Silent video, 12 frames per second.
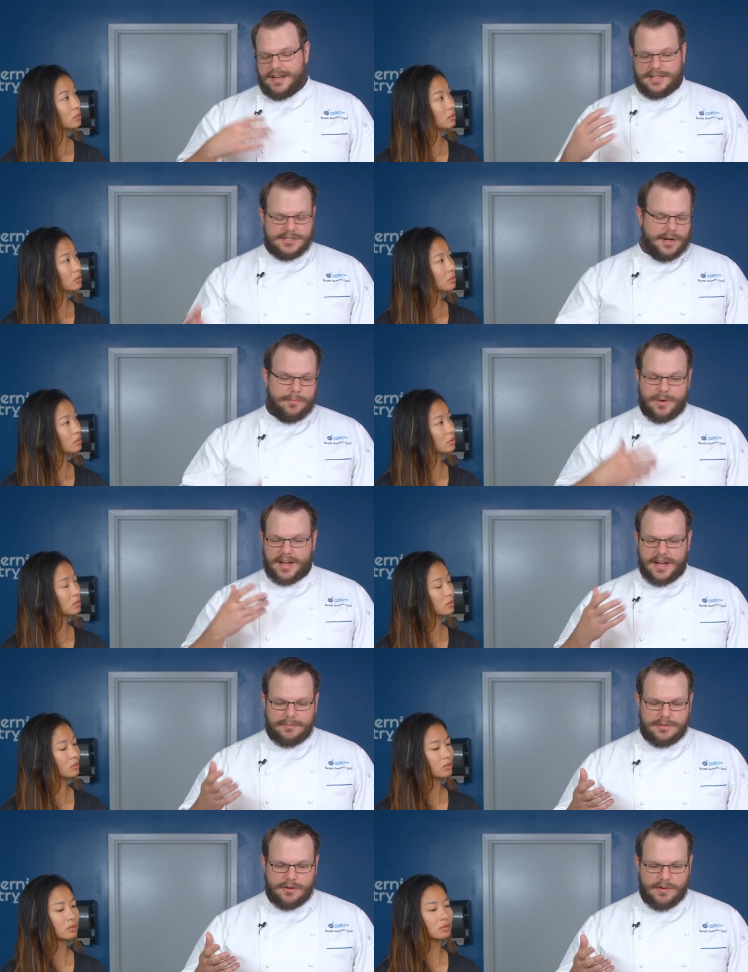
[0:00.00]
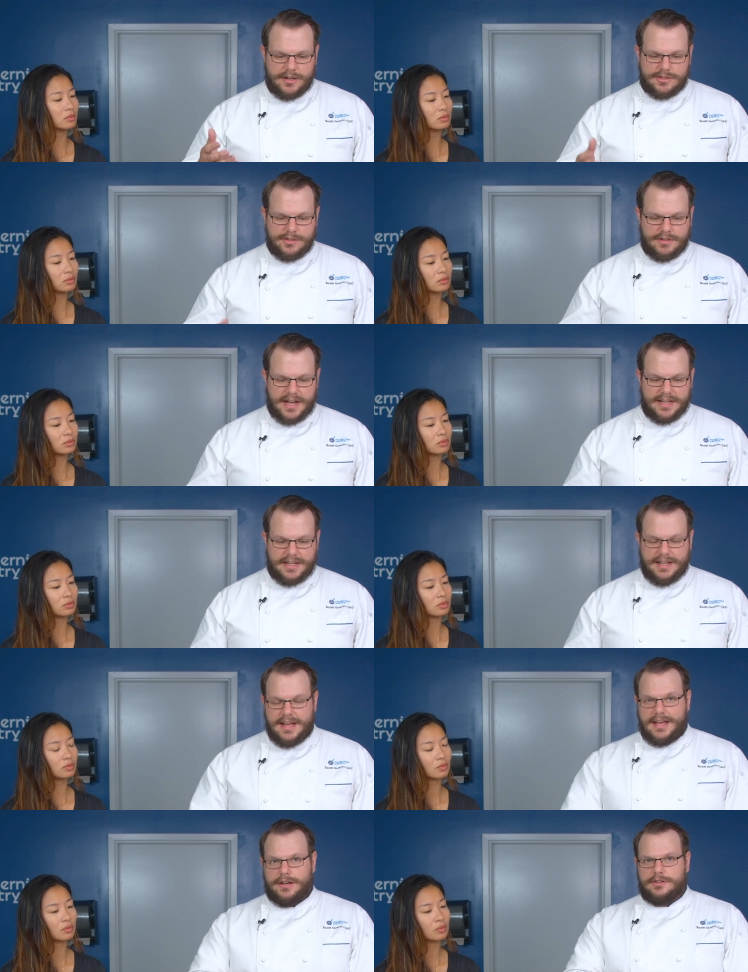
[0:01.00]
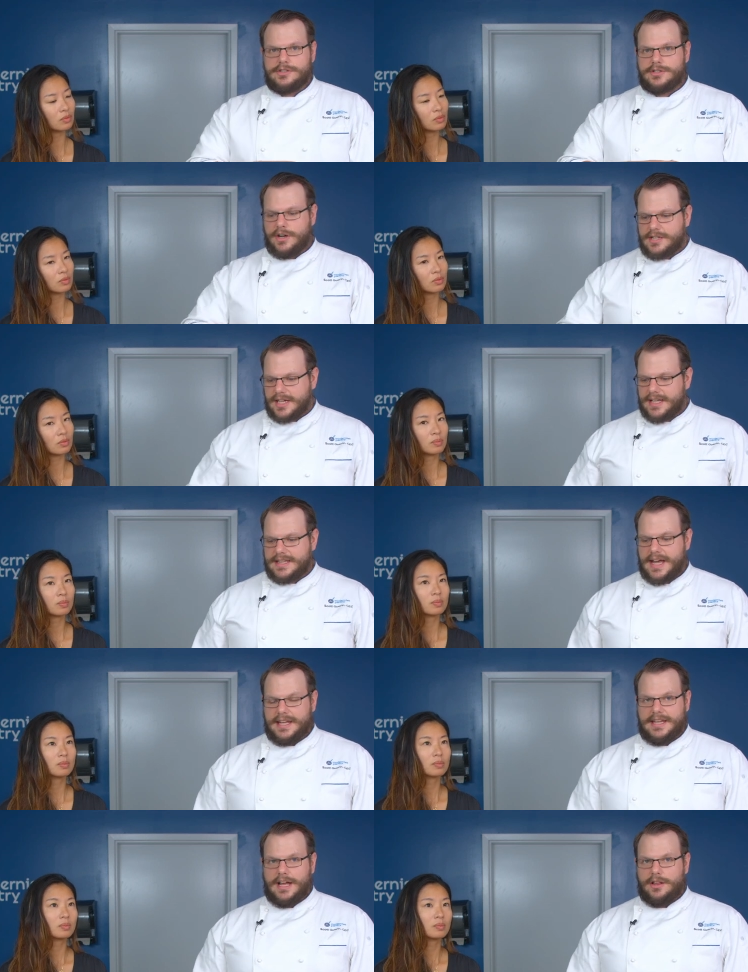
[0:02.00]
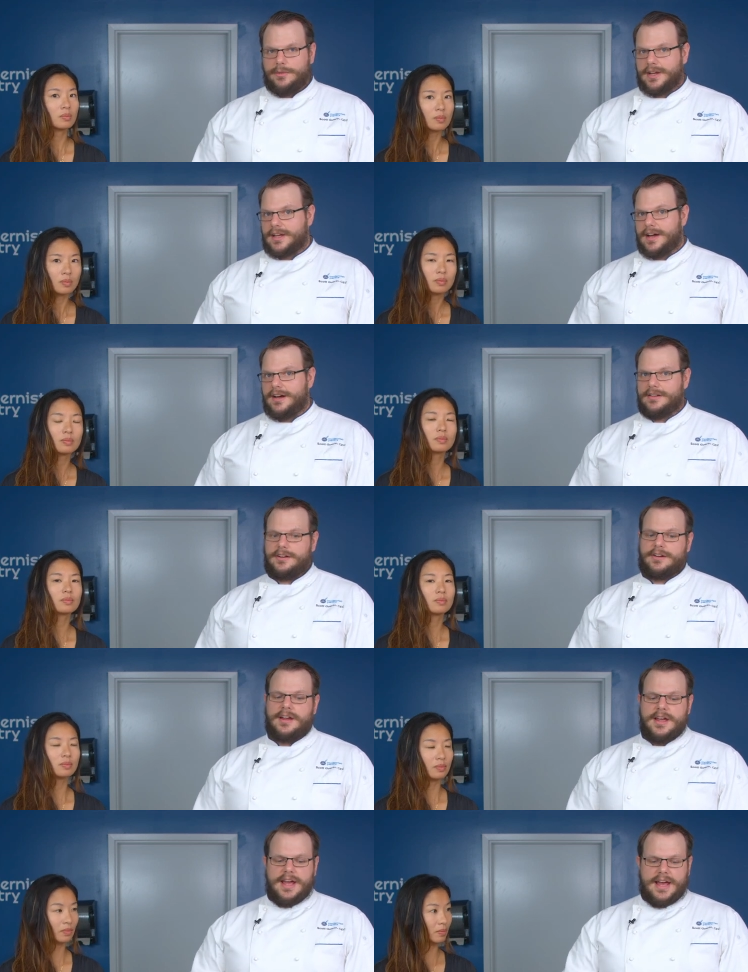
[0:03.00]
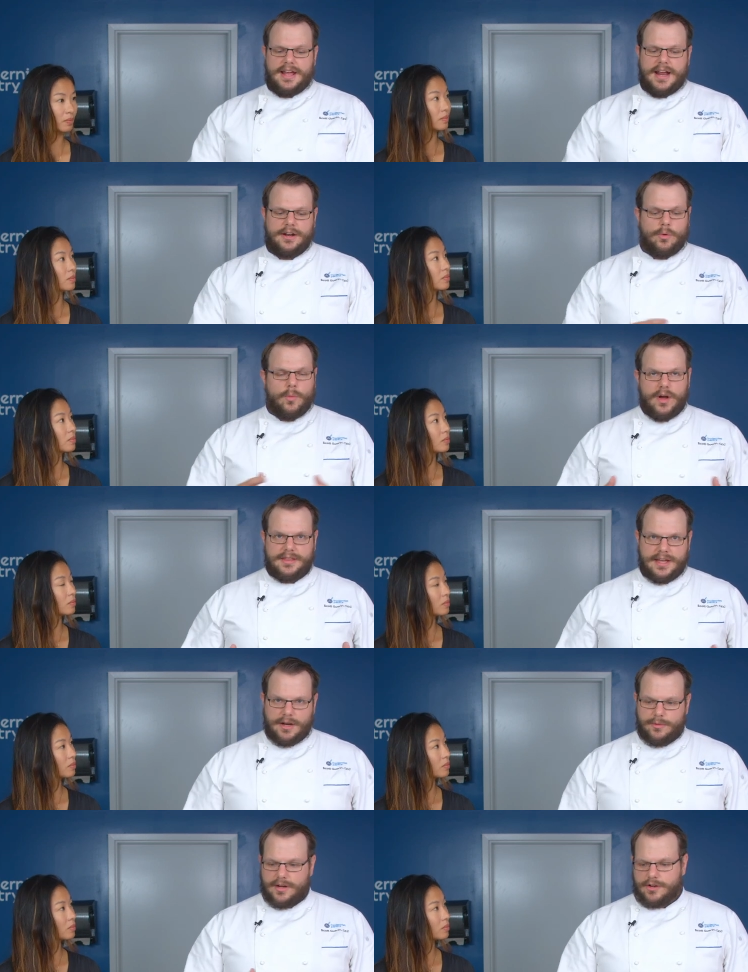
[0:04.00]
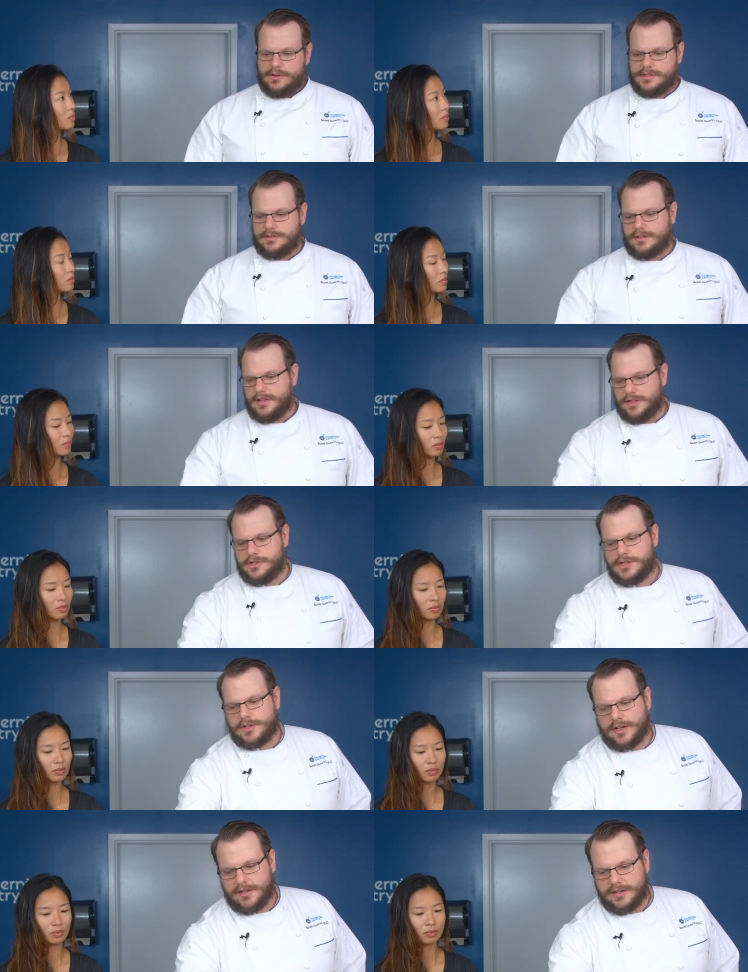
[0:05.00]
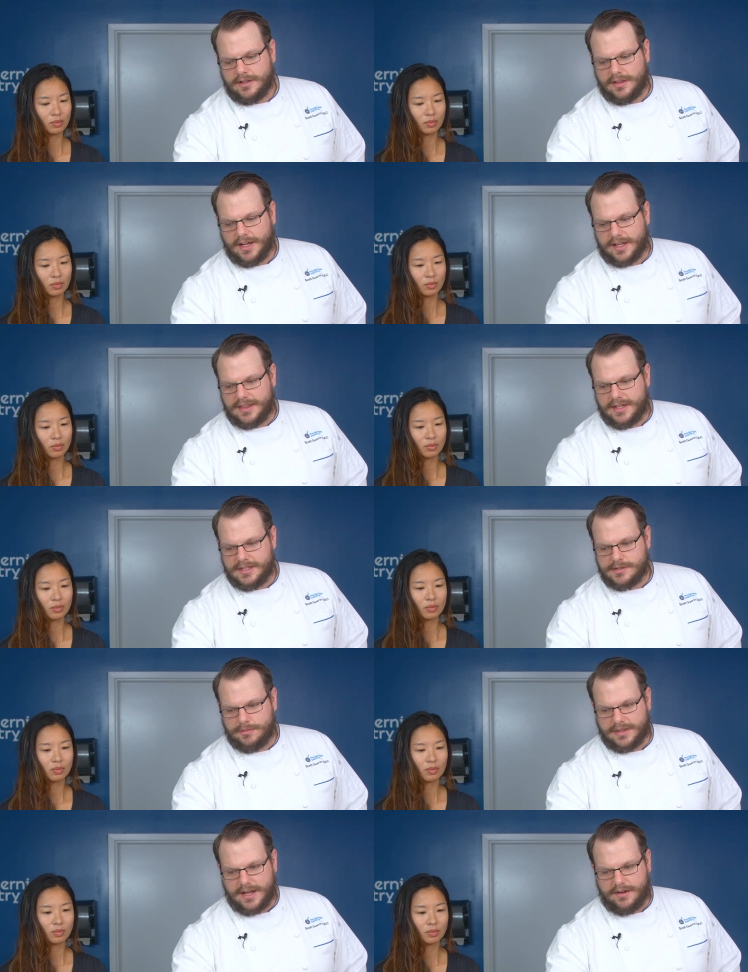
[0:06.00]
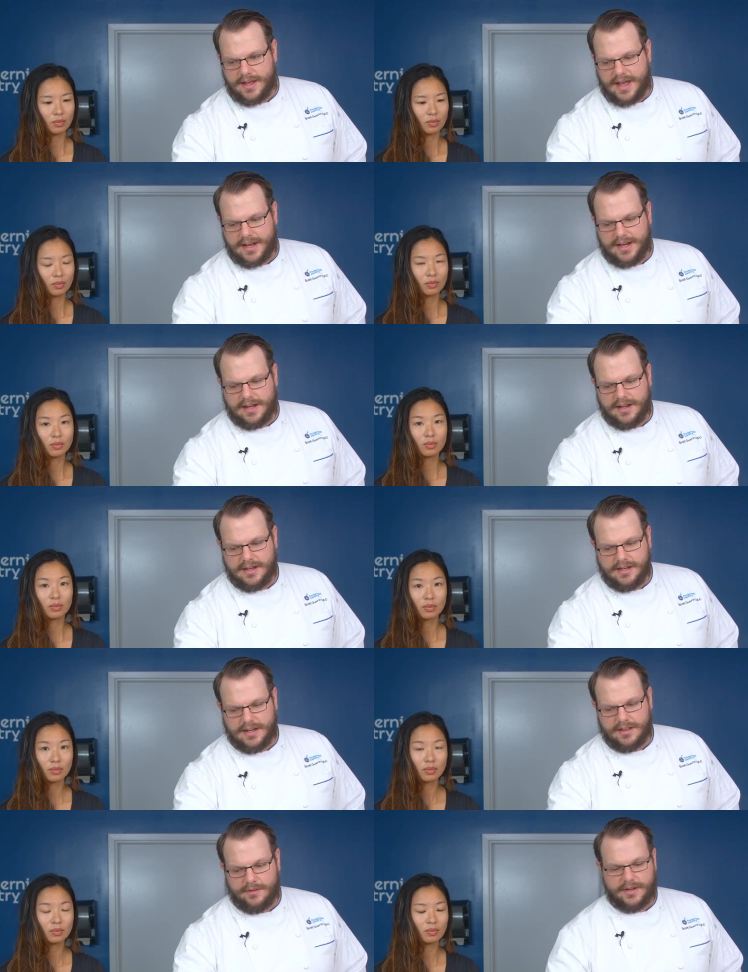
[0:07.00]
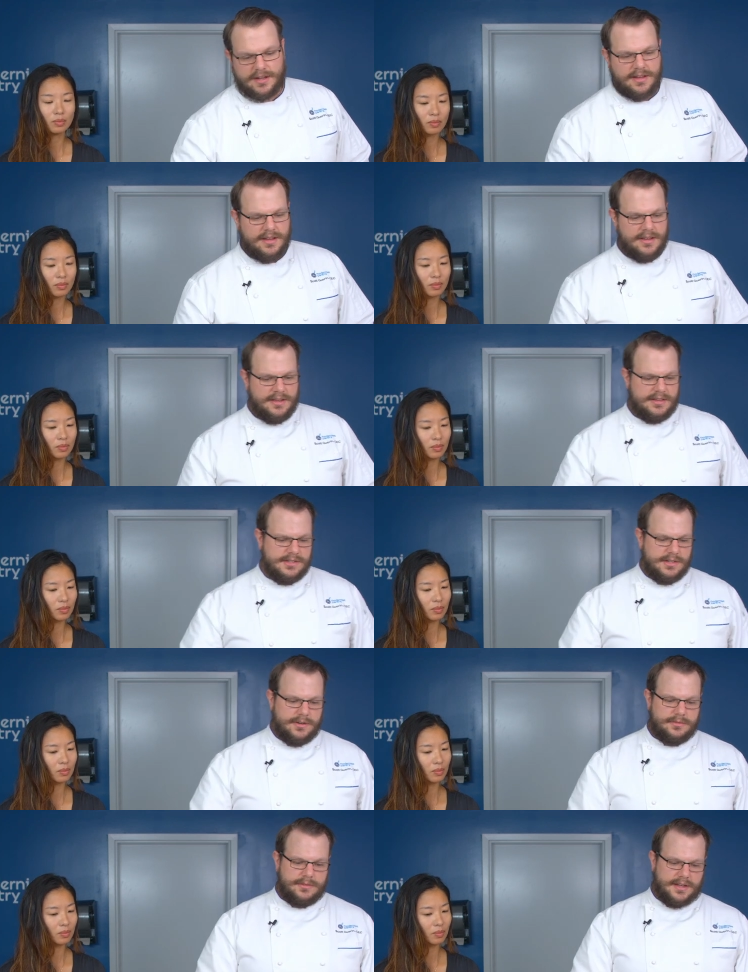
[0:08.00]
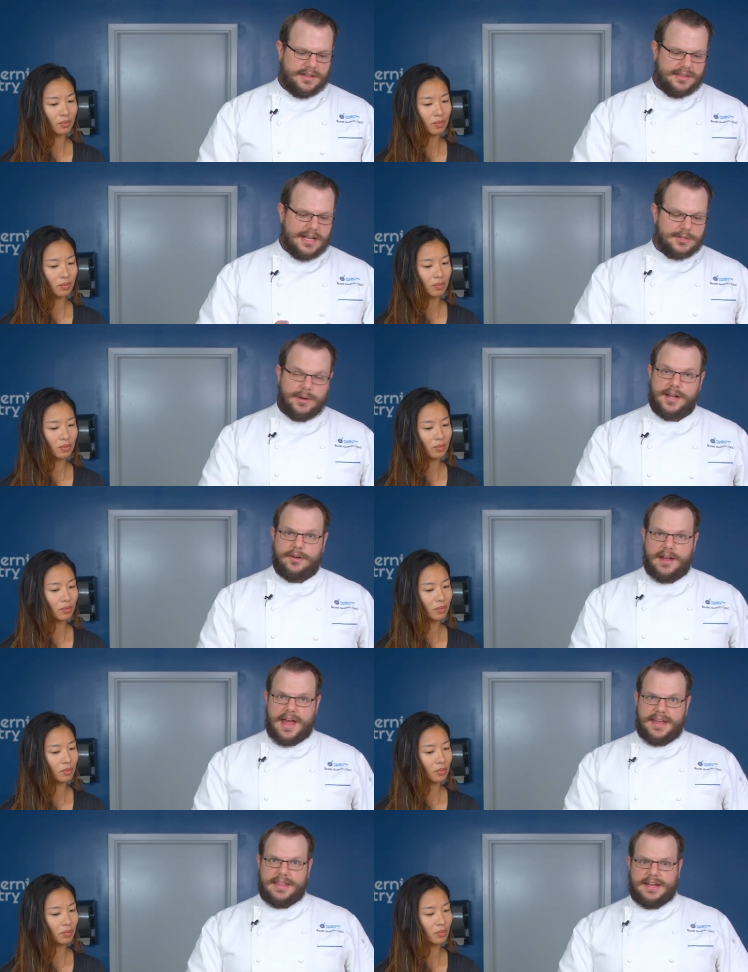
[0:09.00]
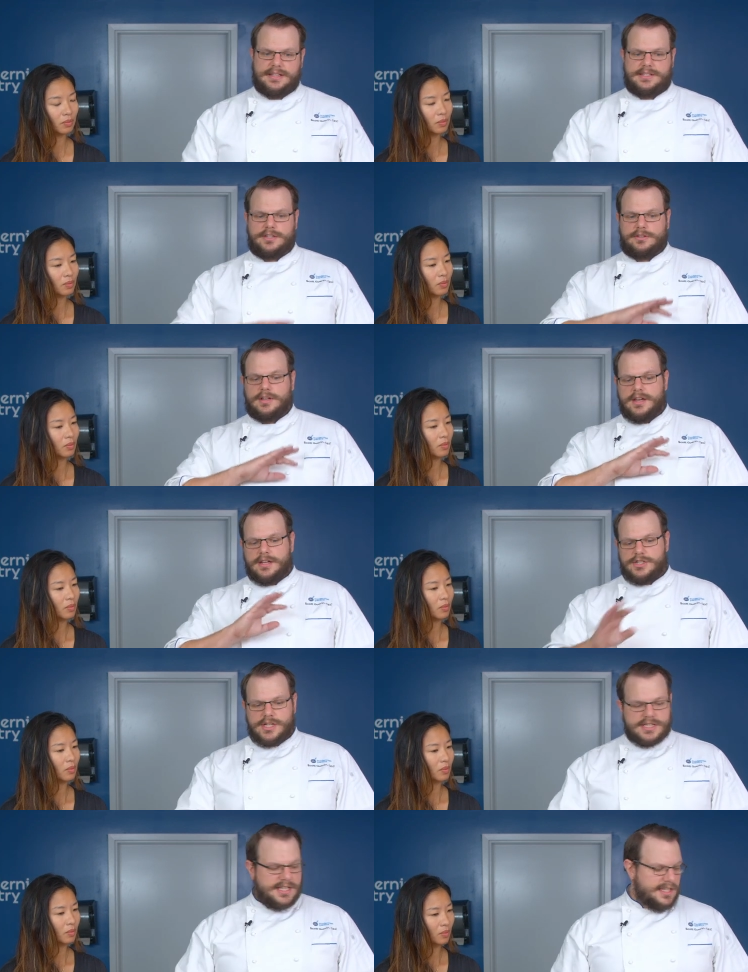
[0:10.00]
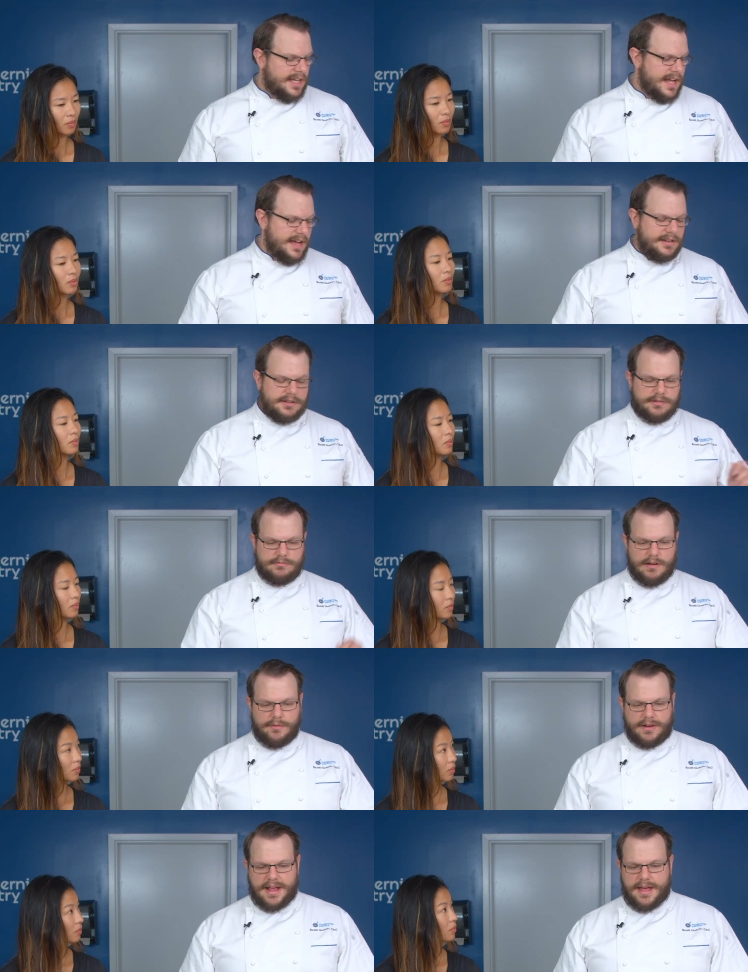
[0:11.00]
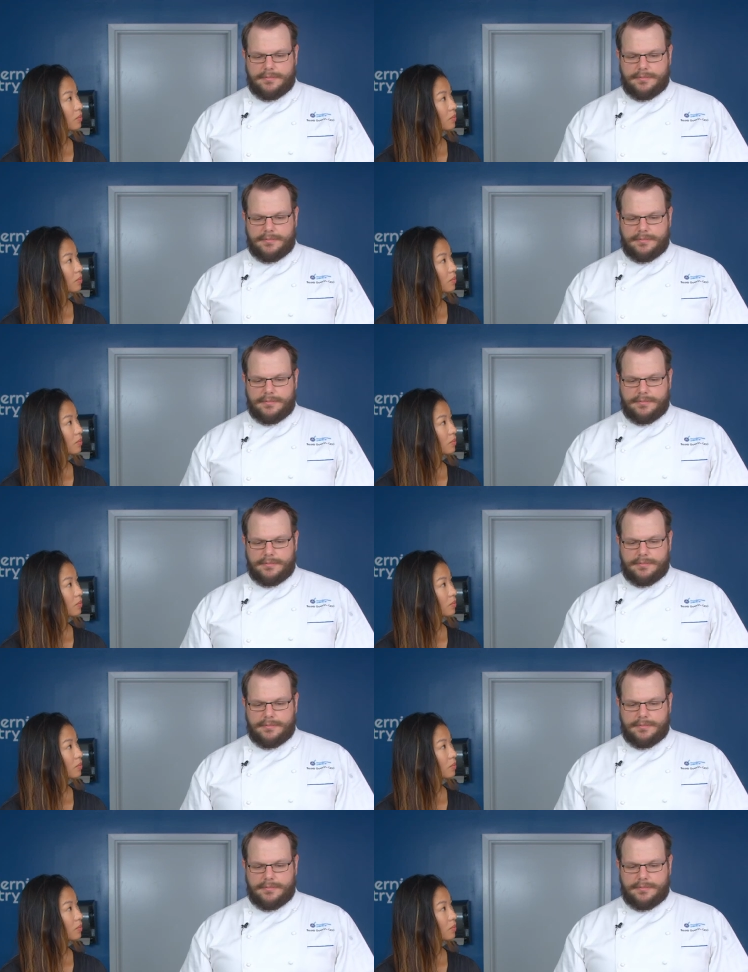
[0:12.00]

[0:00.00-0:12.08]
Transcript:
Speaker 1: and I start bringing it up to around 290, it'll start to get that yellowing color. Mm -hmm. And I don't want that. I want a crystal clear sugar like this without any yellowing. So uh, that's why I don't add that until just at the end, right when I